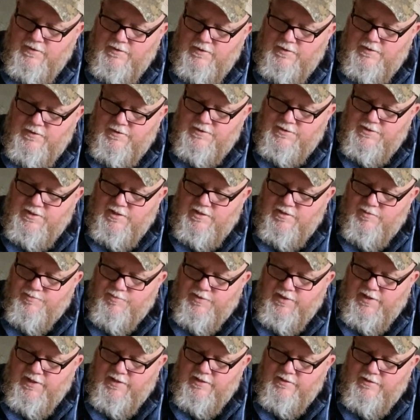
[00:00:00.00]
It's got a
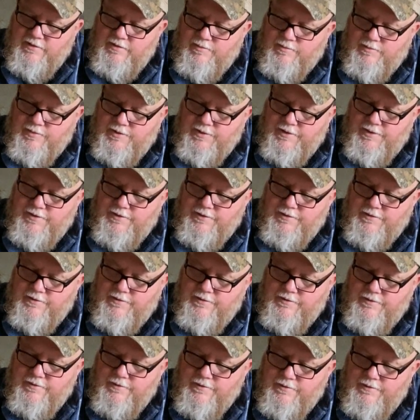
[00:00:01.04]
patent number here.